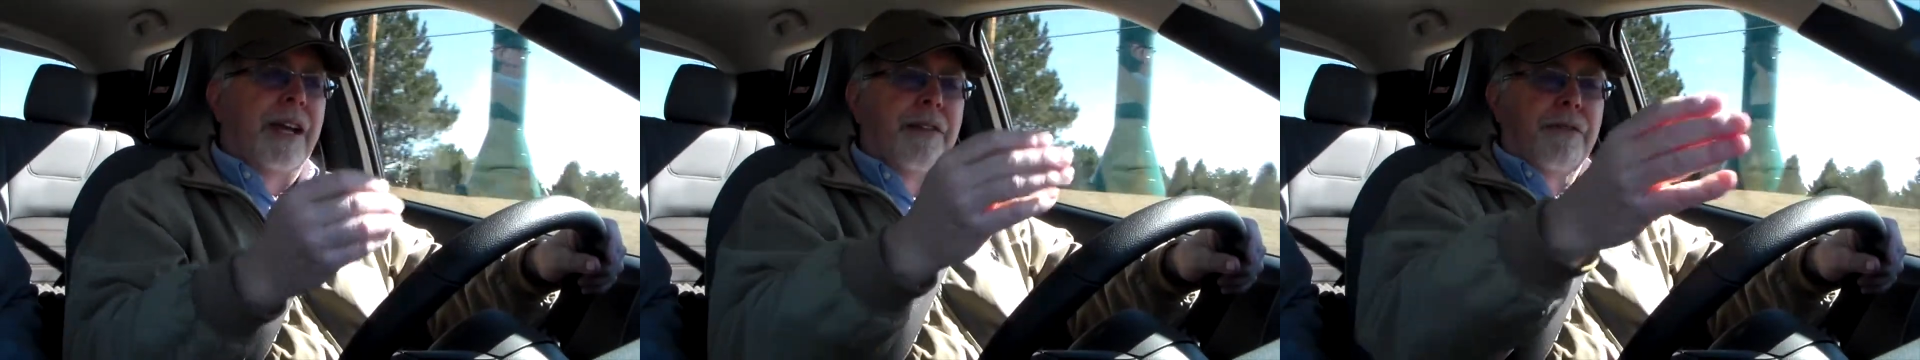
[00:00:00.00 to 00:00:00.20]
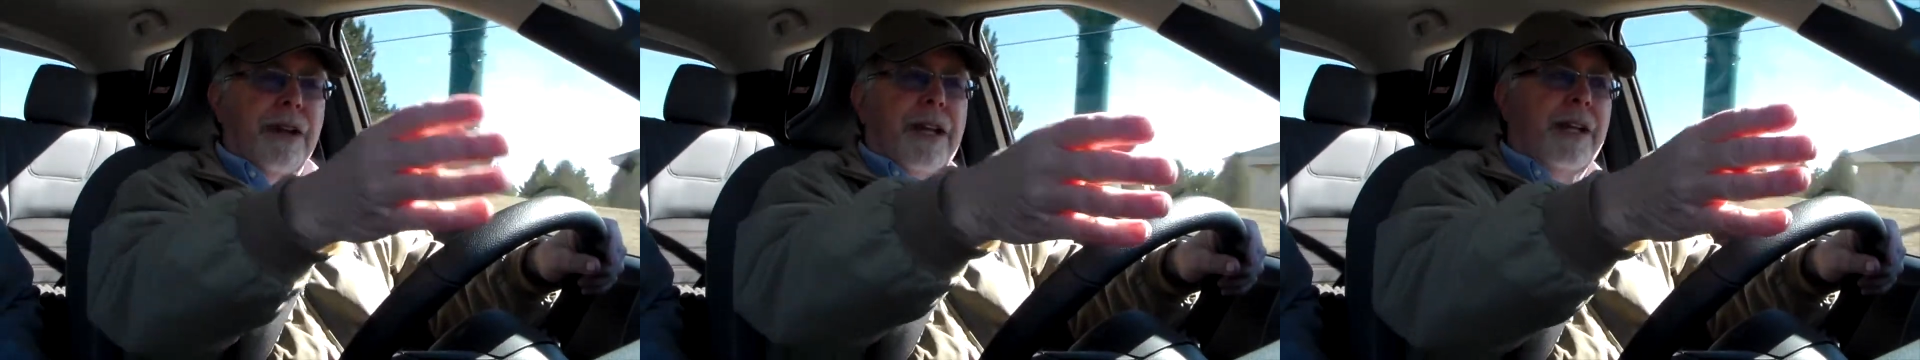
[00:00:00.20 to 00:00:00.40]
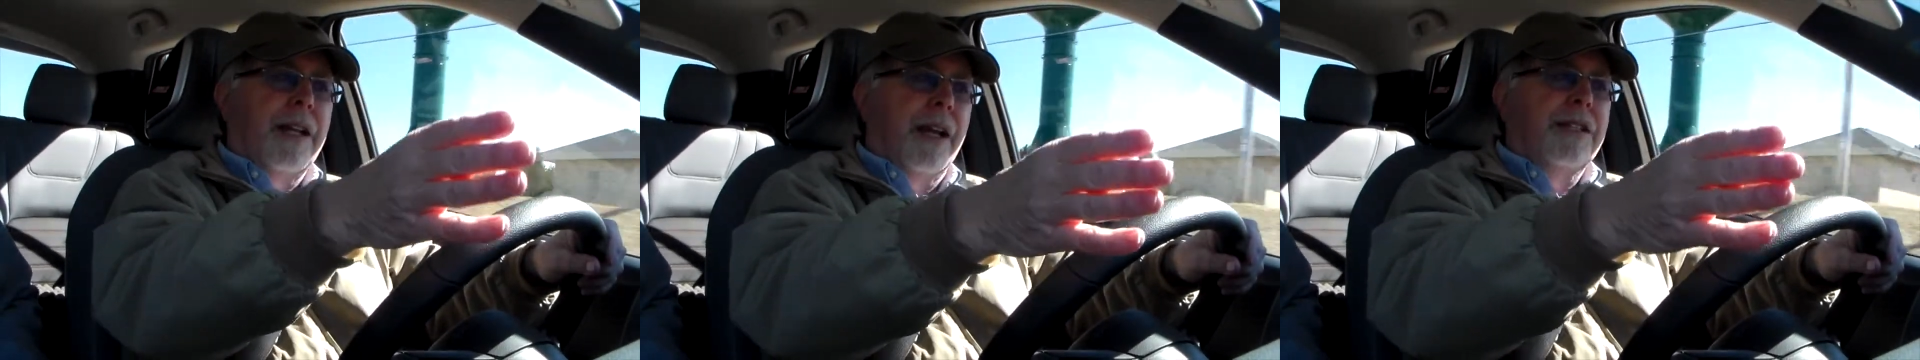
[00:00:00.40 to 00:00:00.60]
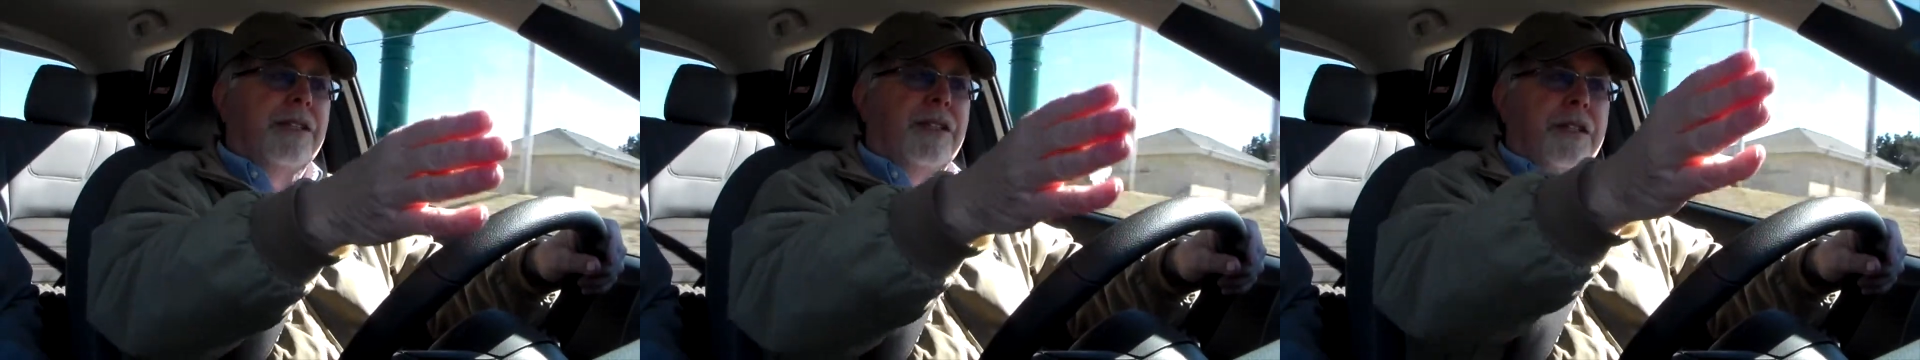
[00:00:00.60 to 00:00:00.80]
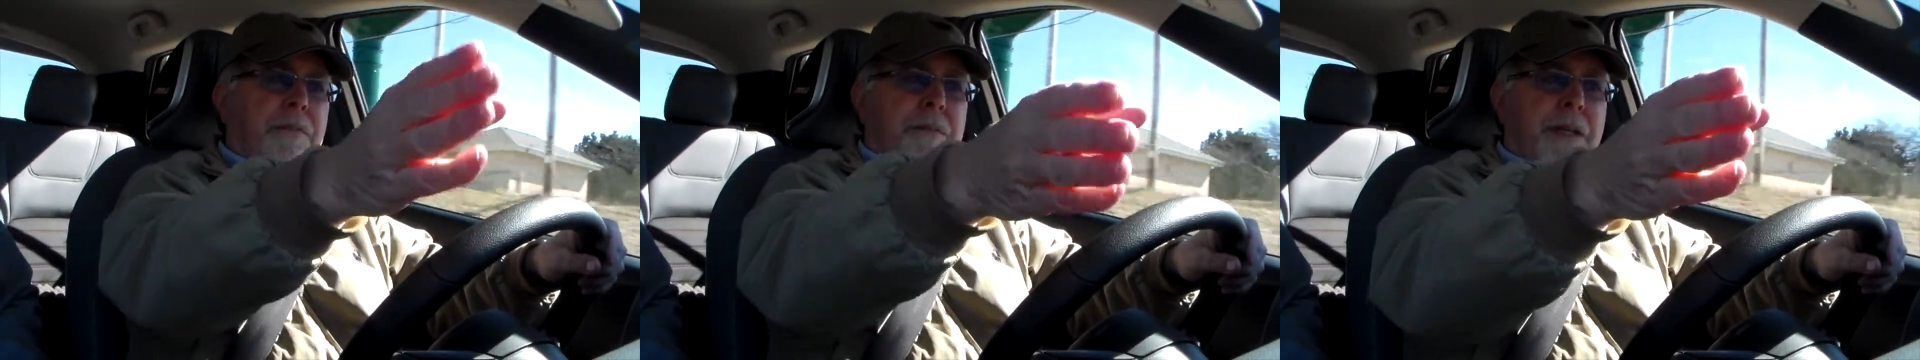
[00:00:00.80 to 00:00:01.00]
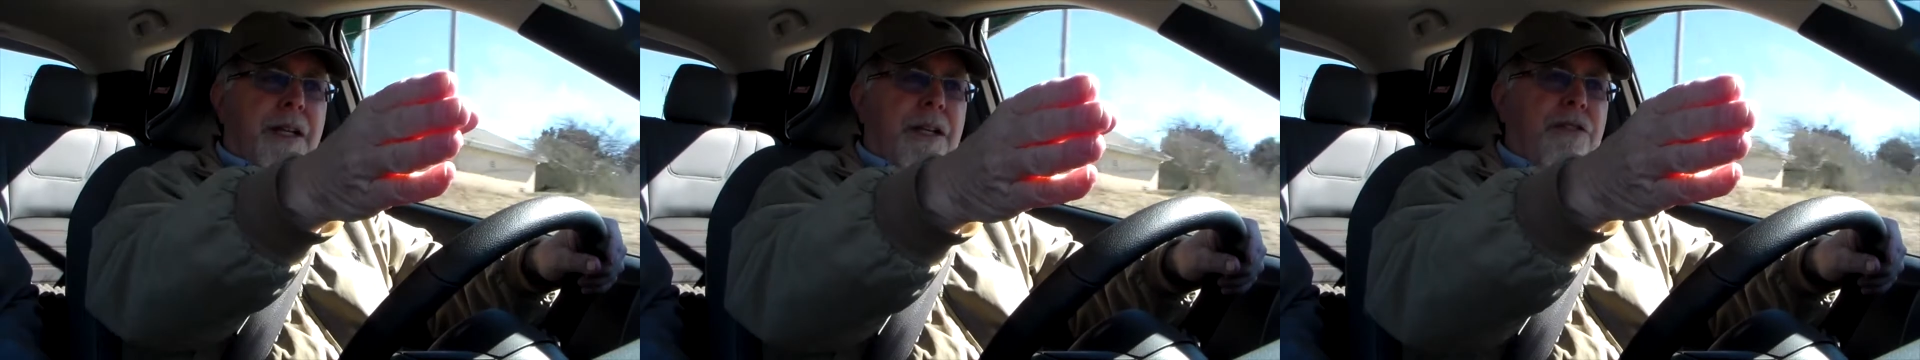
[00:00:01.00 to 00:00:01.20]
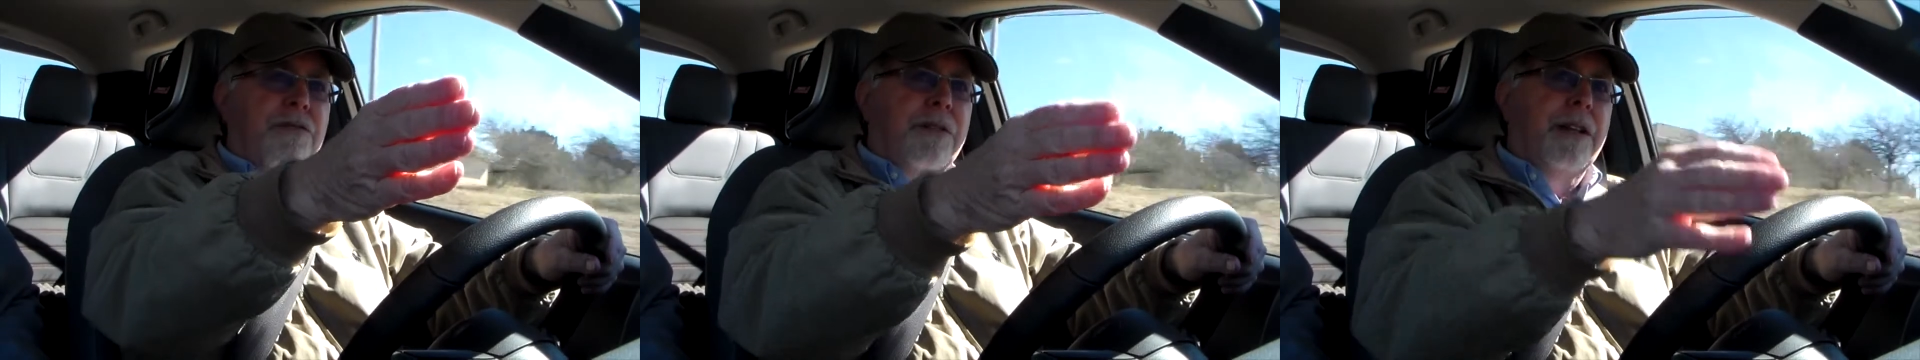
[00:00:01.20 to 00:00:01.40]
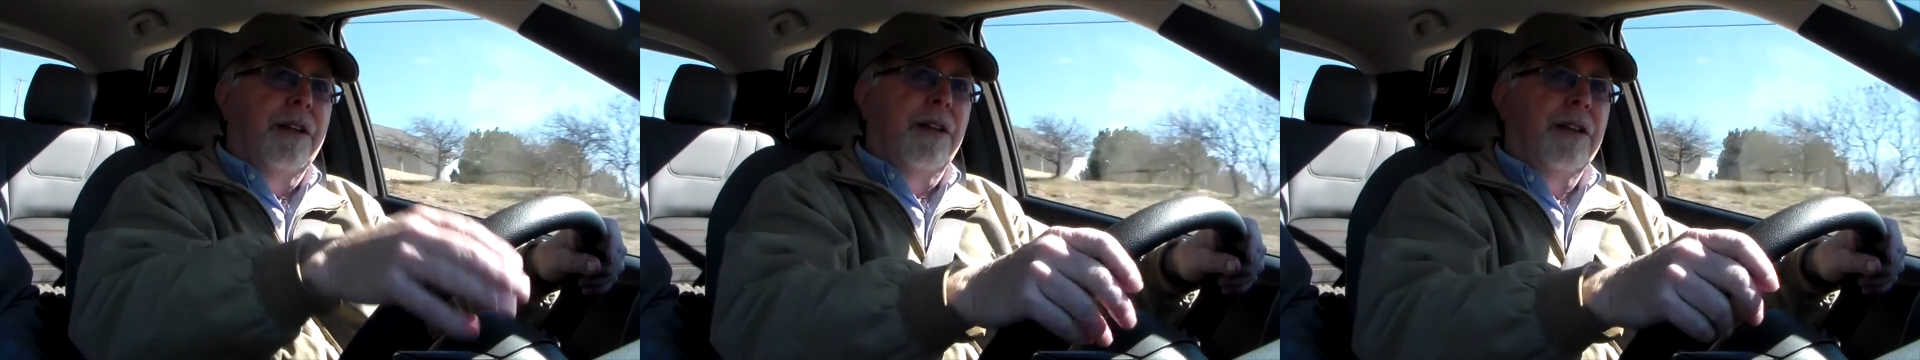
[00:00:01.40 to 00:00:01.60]
It recognizes a
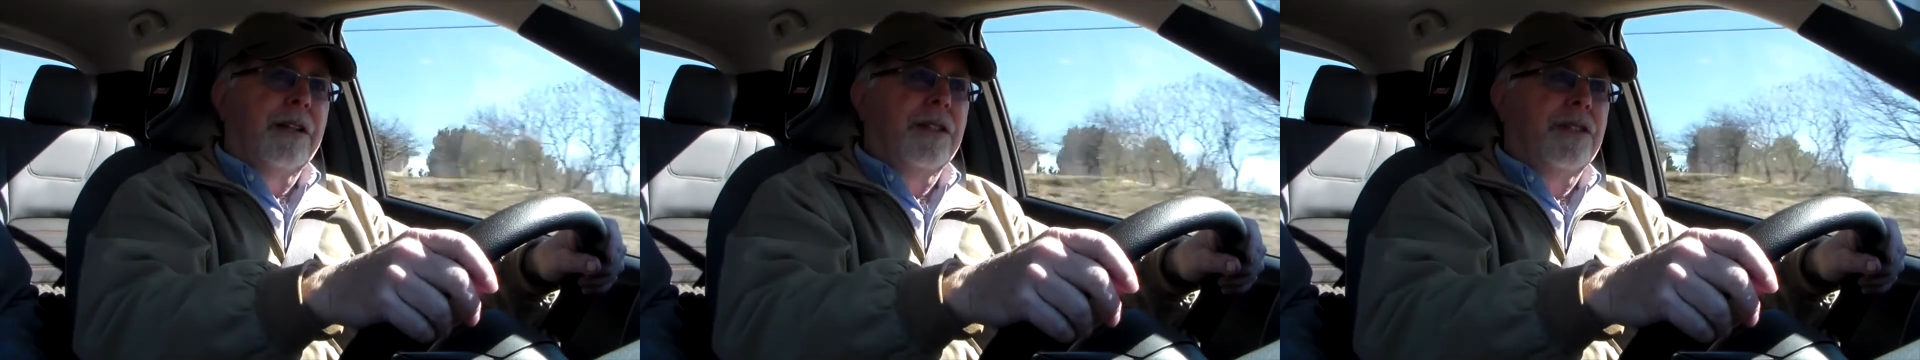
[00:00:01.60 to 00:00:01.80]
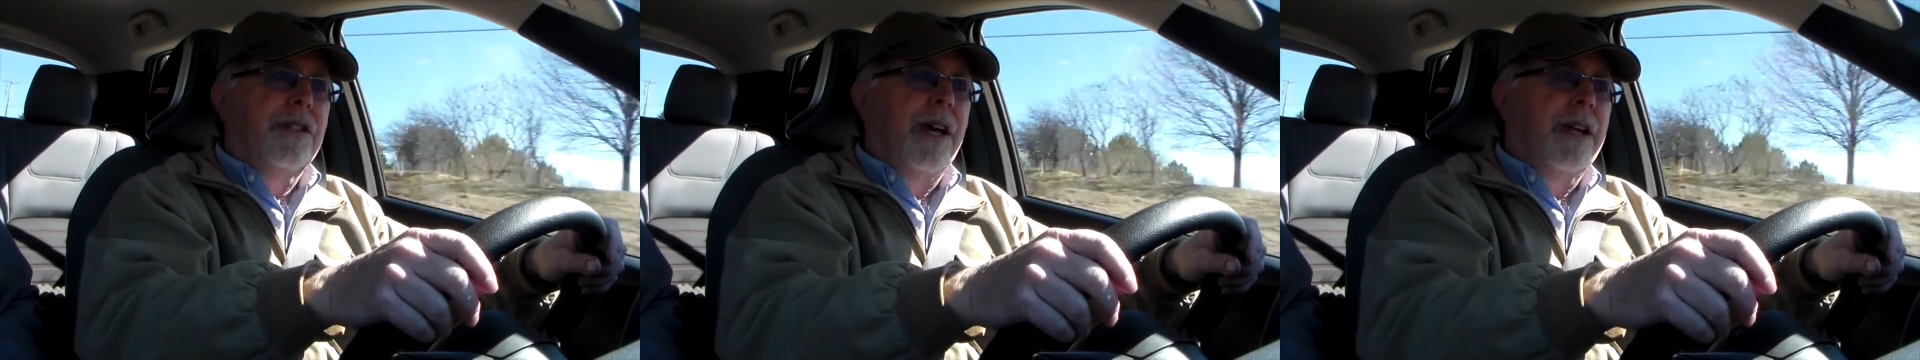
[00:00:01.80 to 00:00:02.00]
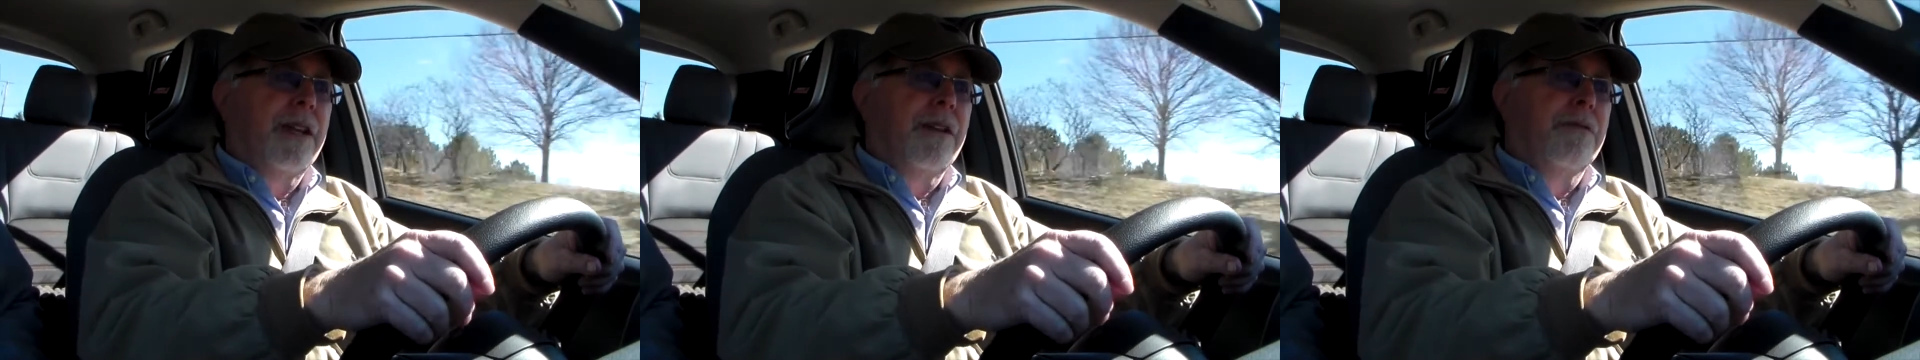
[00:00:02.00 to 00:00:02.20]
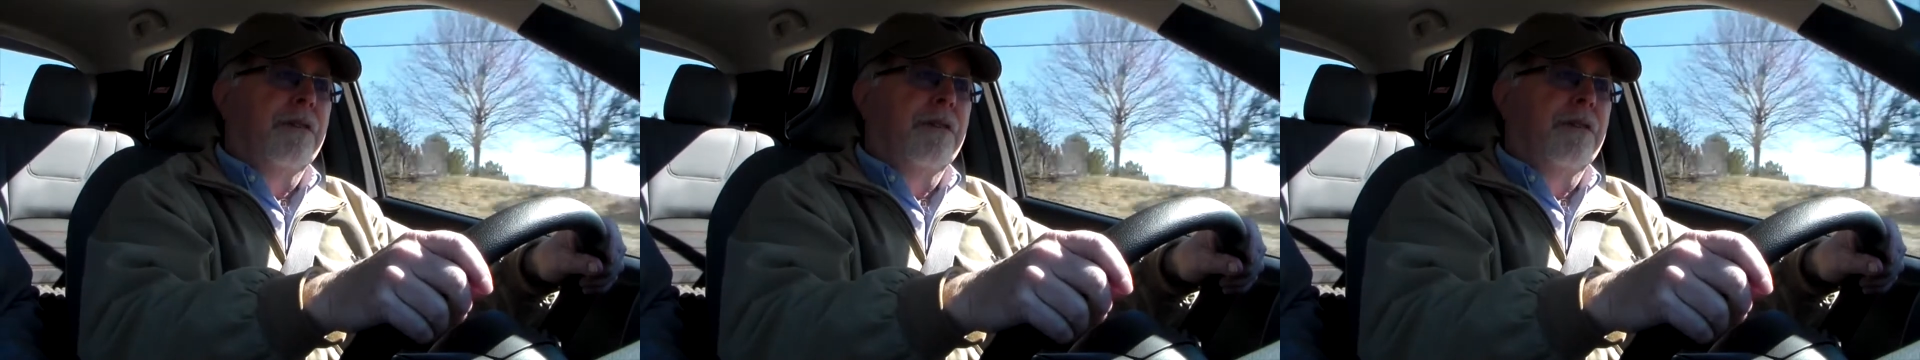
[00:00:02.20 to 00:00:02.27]
pedestrian along the side of